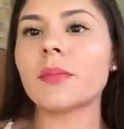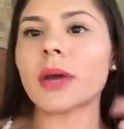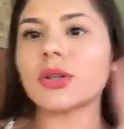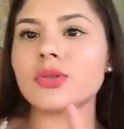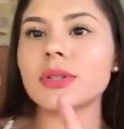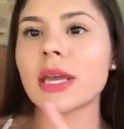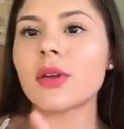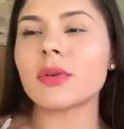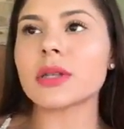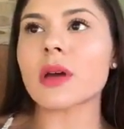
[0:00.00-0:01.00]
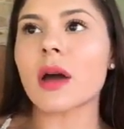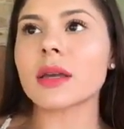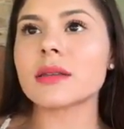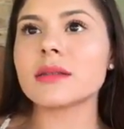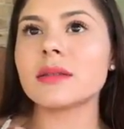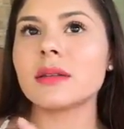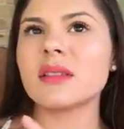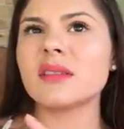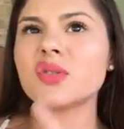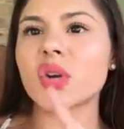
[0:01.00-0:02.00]
My due date was August
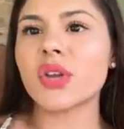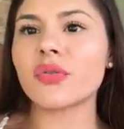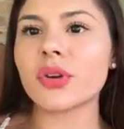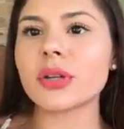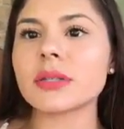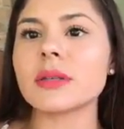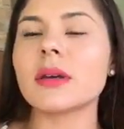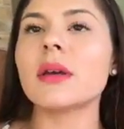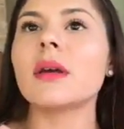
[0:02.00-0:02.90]
21st.